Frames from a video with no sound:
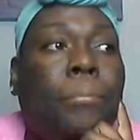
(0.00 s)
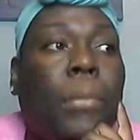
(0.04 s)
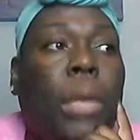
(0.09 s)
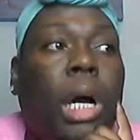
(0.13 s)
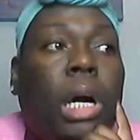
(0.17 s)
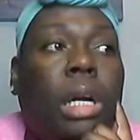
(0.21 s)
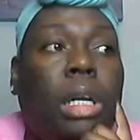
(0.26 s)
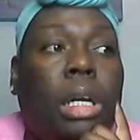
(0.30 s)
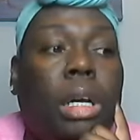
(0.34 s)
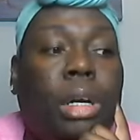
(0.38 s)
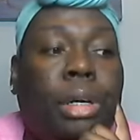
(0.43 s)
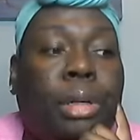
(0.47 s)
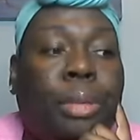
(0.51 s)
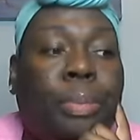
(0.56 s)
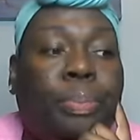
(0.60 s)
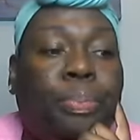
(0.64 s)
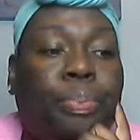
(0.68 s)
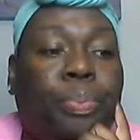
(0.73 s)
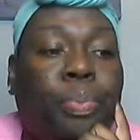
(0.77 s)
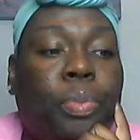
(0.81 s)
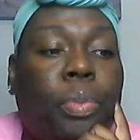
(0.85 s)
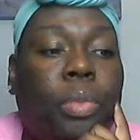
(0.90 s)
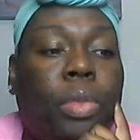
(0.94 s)
But
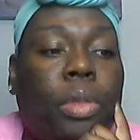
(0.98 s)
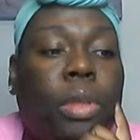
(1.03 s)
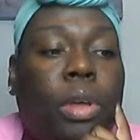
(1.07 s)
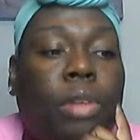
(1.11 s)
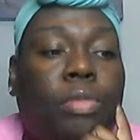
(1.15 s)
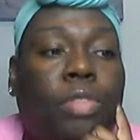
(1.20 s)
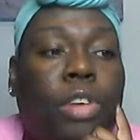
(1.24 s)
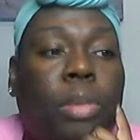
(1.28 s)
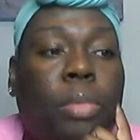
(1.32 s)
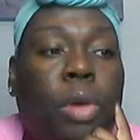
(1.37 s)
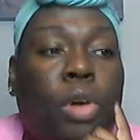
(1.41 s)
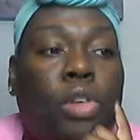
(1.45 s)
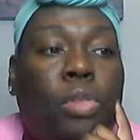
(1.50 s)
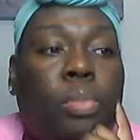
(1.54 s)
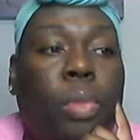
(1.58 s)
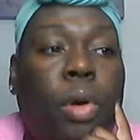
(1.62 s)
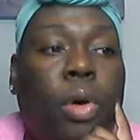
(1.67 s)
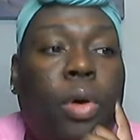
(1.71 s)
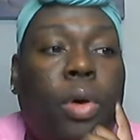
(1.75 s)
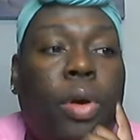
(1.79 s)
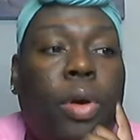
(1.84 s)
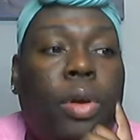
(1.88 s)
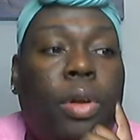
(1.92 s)
um for the most
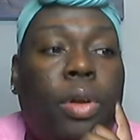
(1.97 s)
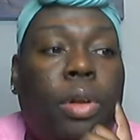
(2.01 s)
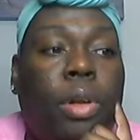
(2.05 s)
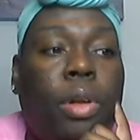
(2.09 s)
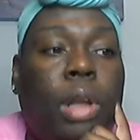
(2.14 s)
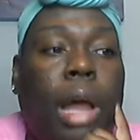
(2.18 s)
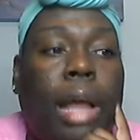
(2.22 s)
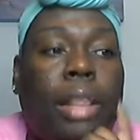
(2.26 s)
part,